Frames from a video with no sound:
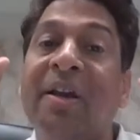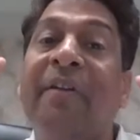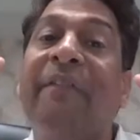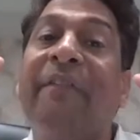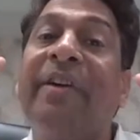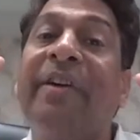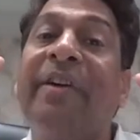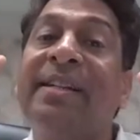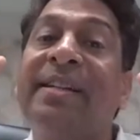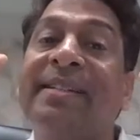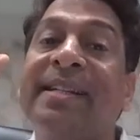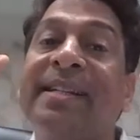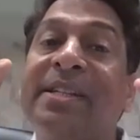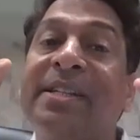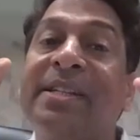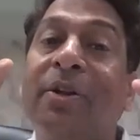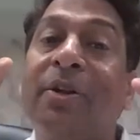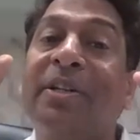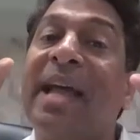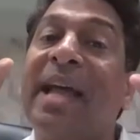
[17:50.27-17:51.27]
versus
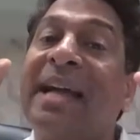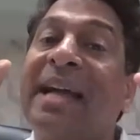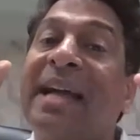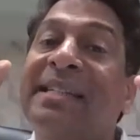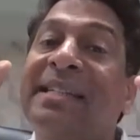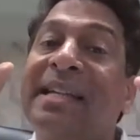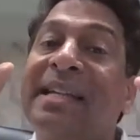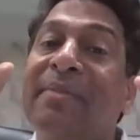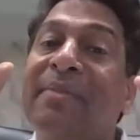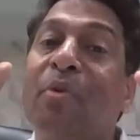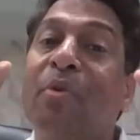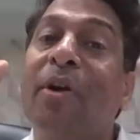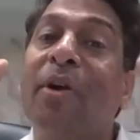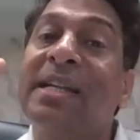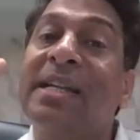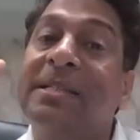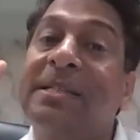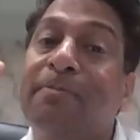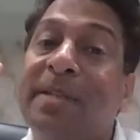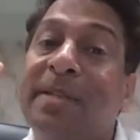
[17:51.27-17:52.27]
your tax
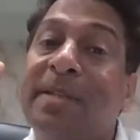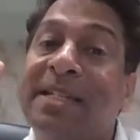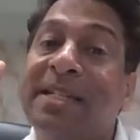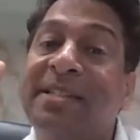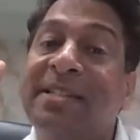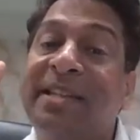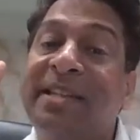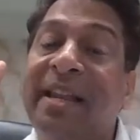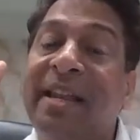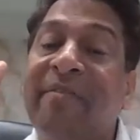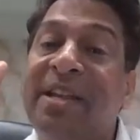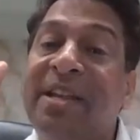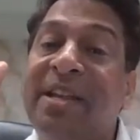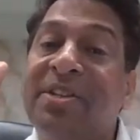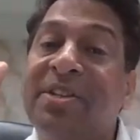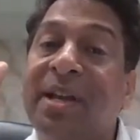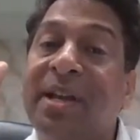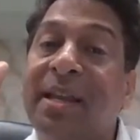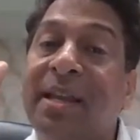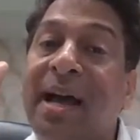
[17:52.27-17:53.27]
invoice plus delivery
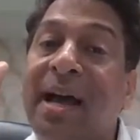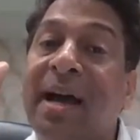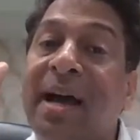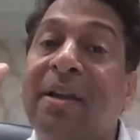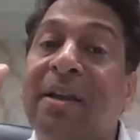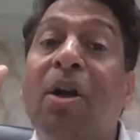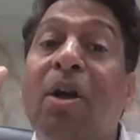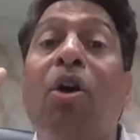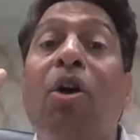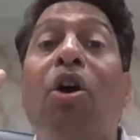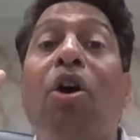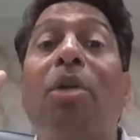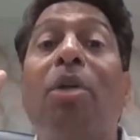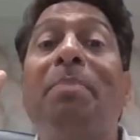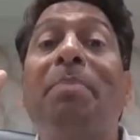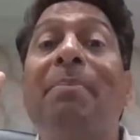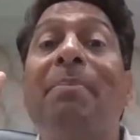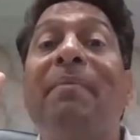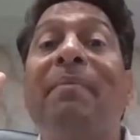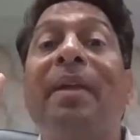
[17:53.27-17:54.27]
challan or
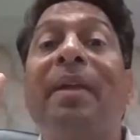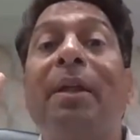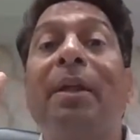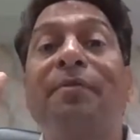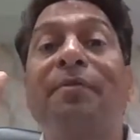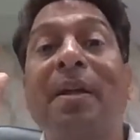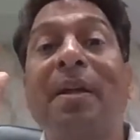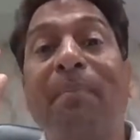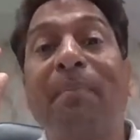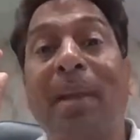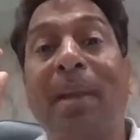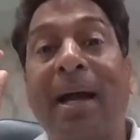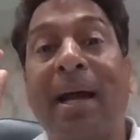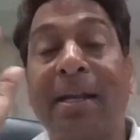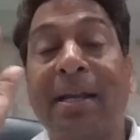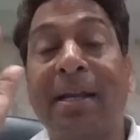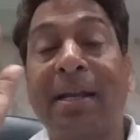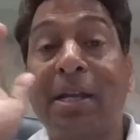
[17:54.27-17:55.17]
maybe bill of supply.